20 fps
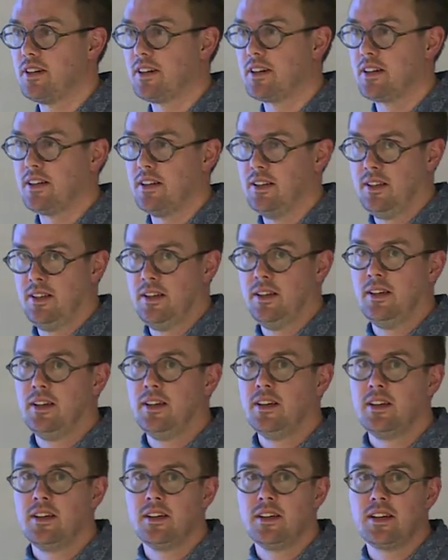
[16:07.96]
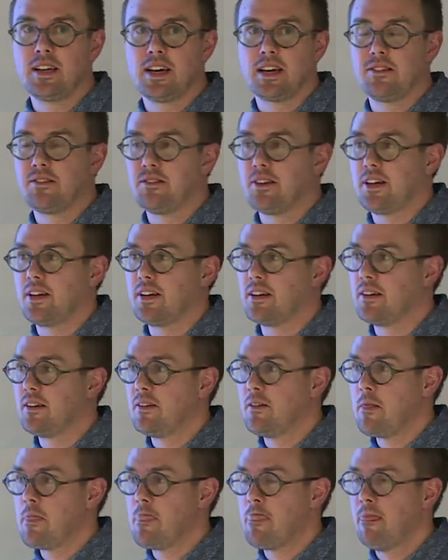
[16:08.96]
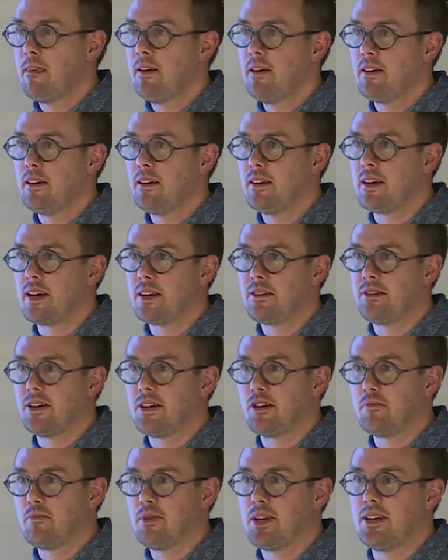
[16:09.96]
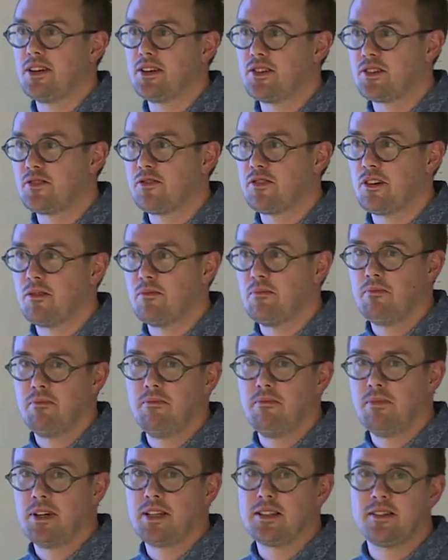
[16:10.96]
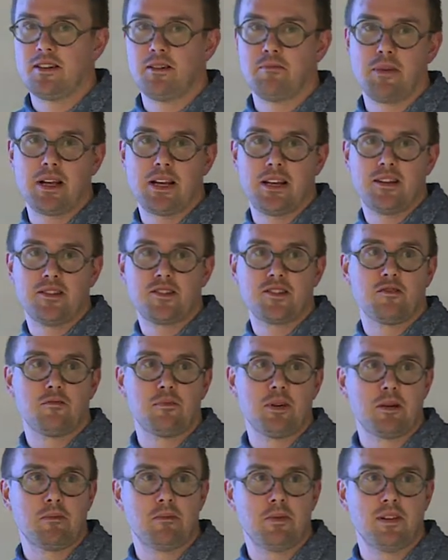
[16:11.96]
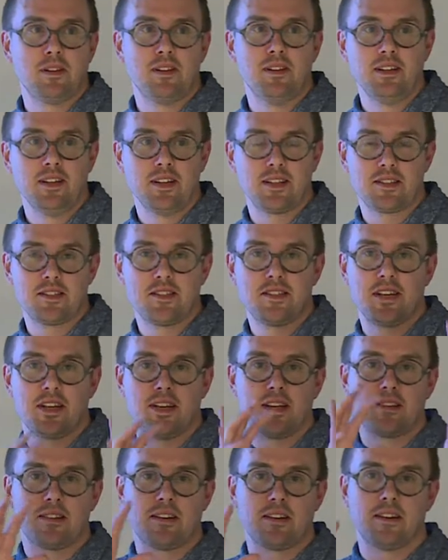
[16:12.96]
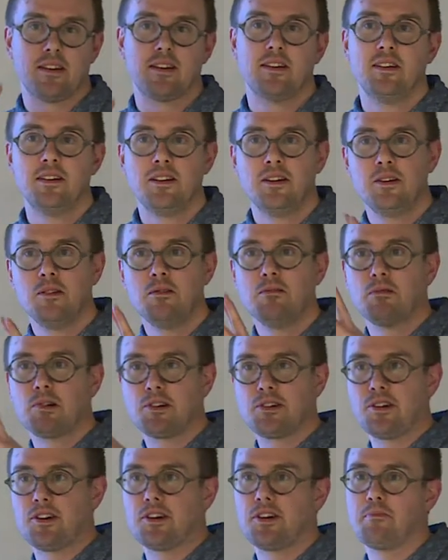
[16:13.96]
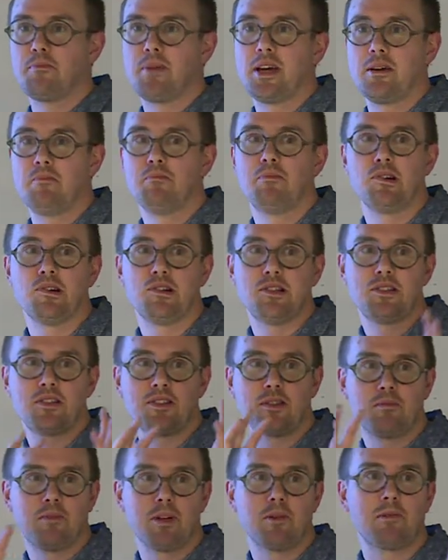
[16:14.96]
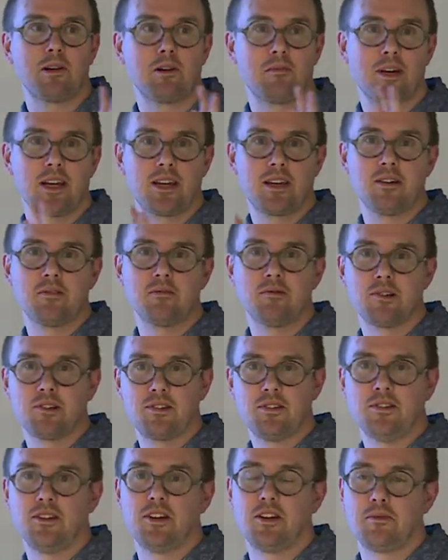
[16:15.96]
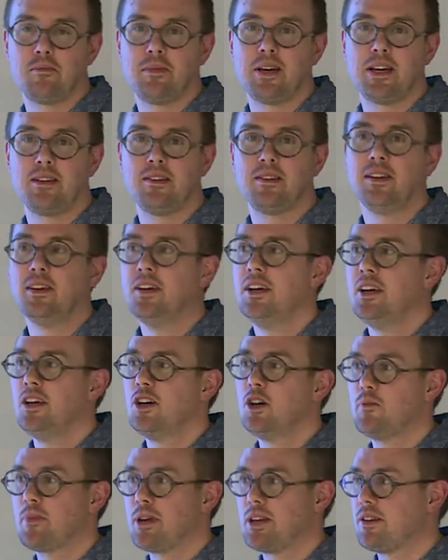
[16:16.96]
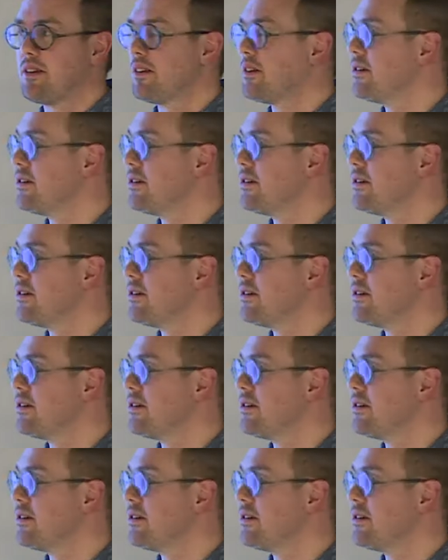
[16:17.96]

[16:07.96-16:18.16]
like gathering, gathering opinions from basically millions of people and seeing the, what are the main points that people are making, what are the main opinion